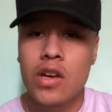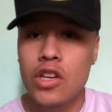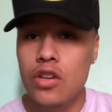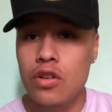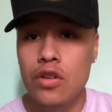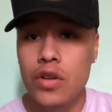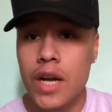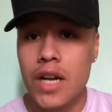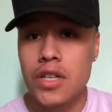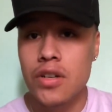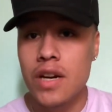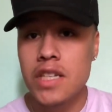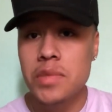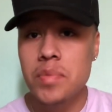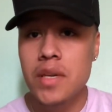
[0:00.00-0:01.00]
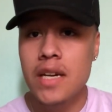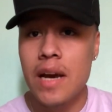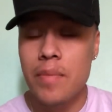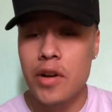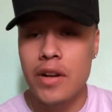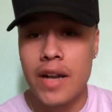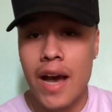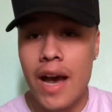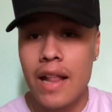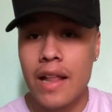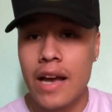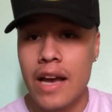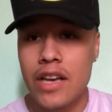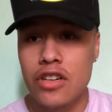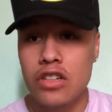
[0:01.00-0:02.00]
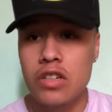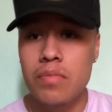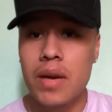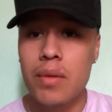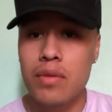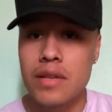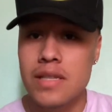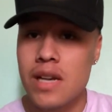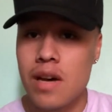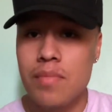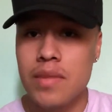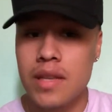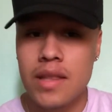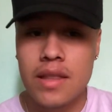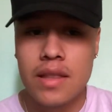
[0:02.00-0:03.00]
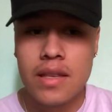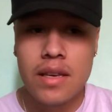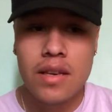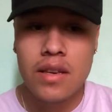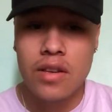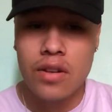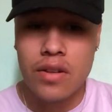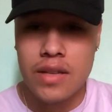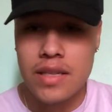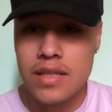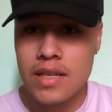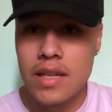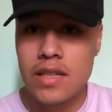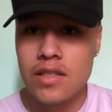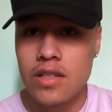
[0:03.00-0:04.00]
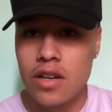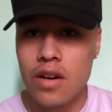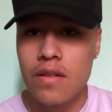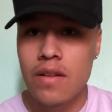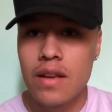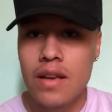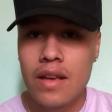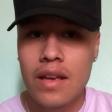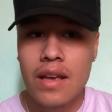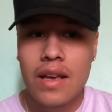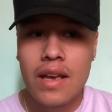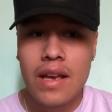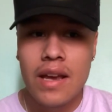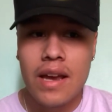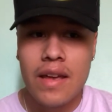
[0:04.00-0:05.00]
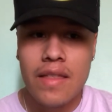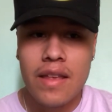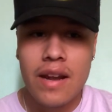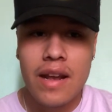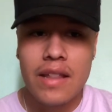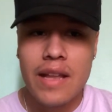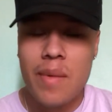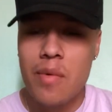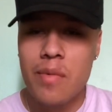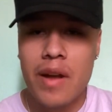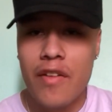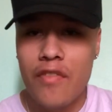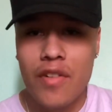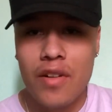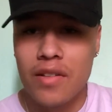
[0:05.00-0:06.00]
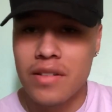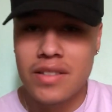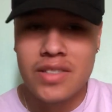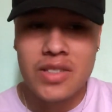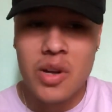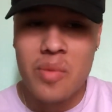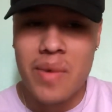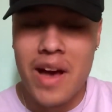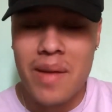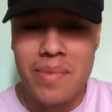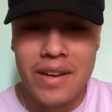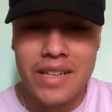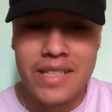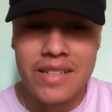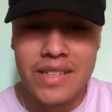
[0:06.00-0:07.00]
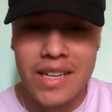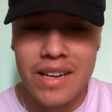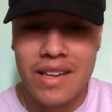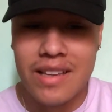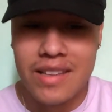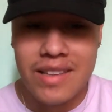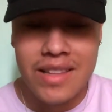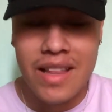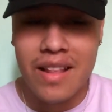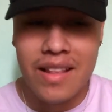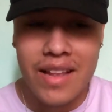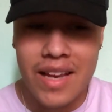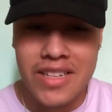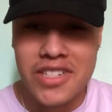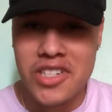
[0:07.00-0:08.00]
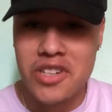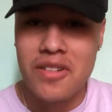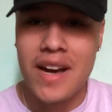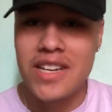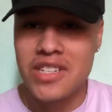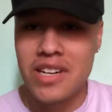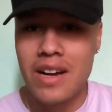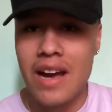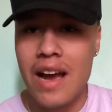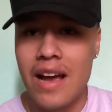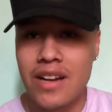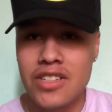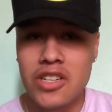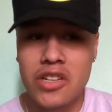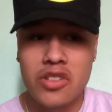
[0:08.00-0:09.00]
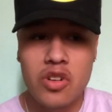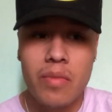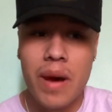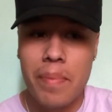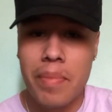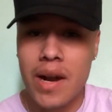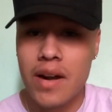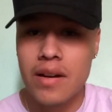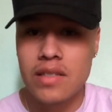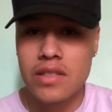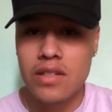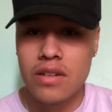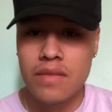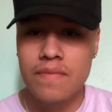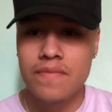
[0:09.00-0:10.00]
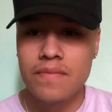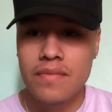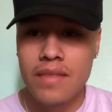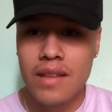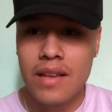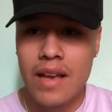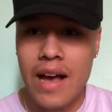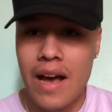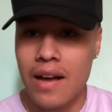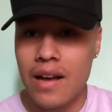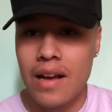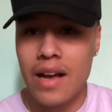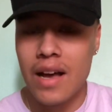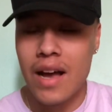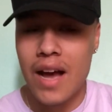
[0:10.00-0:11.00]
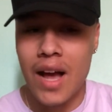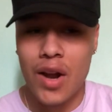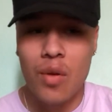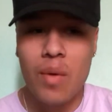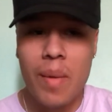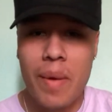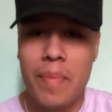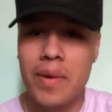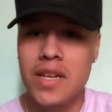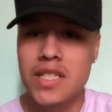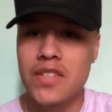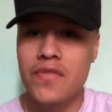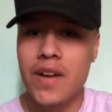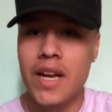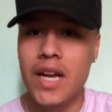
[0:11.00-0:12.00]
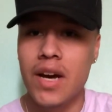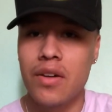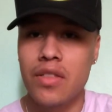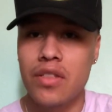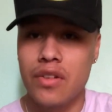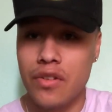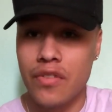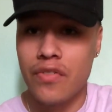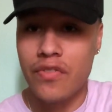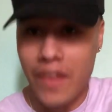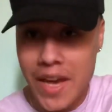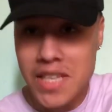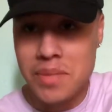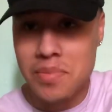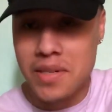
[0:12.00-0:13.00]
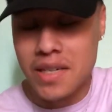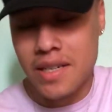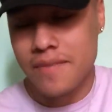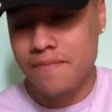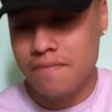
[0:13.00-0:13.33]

you do not trust me, I'm your dad, like you should be able to tell me, you know, these things, you know. And then at that moment I felt so bad, because I was like, that's true, I should have told my parents, you know. I don't want my parents to find out through Facebook.